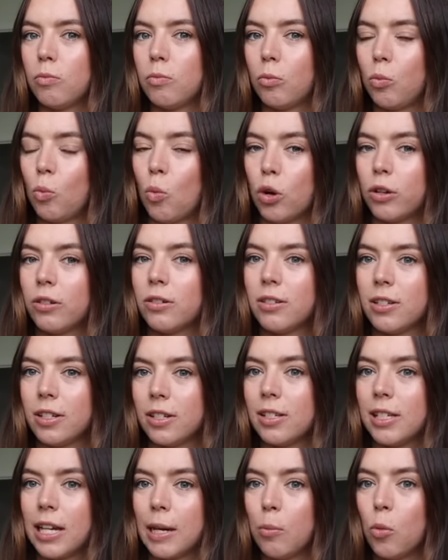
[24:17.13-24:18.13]
want to
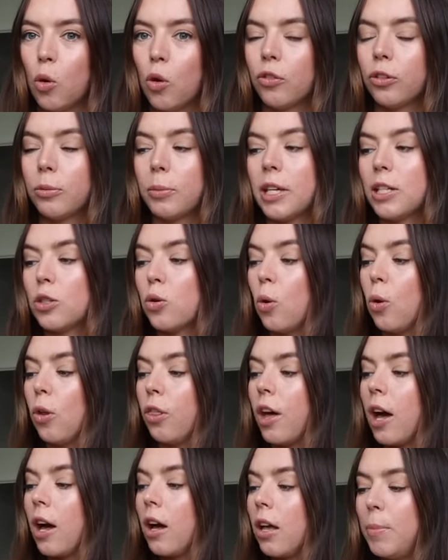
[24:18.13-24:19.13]
see more from this
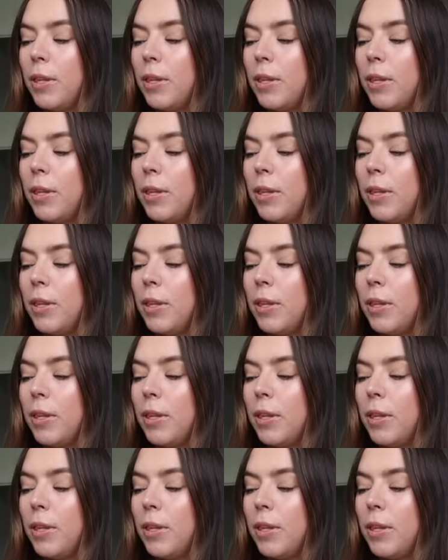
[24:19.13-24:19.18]
author.